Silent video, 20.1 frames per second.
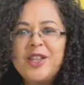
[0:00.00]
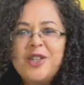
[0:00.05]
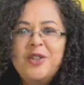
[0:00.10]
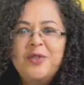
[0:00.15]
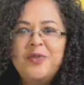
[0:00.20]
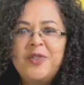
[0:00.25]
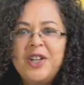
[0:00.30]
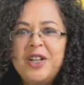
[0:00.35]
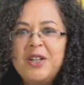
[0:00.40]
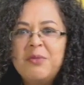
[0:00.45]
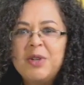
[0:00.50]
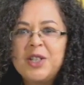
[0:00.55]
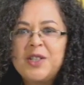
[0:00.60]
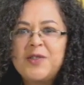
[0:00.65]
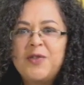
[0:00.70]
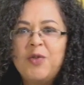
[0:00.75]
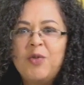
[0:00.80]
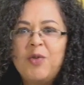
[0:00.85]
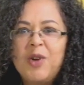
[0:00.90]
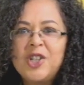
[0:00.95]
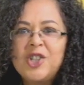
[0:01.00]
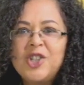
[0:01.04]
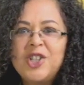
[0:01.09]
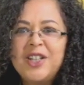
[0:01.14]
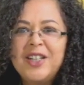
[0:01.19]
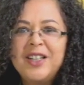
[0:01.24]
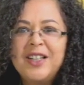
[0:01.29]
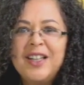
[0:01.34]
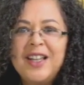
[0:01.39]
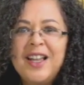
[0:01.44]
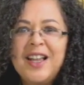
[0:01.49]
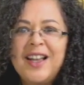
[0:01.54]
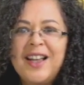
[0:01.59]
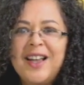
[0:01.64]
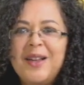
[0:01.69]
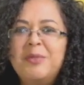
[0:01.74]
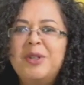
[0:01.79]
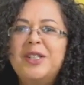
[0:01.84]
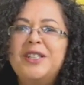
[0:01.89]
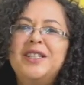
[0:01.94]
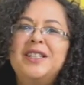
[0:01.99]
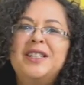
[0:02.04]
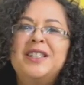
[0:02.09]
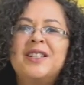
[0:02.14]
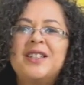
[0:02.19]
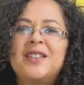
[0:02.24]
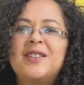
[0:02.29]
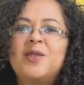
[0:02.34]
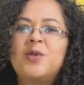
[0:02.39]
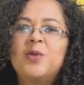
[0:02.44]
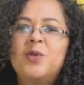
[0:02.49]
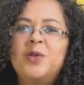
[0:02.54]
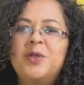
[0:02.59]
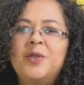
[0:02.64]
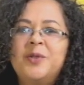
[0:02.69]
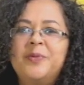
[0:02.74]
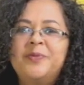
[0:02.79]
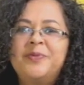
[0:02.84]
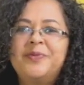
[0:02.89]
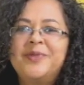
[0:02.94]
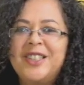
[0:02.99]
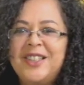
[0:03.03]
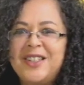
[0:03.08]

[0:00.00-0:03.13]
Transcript: you very much for watching. I'm Lenina Rassool. Good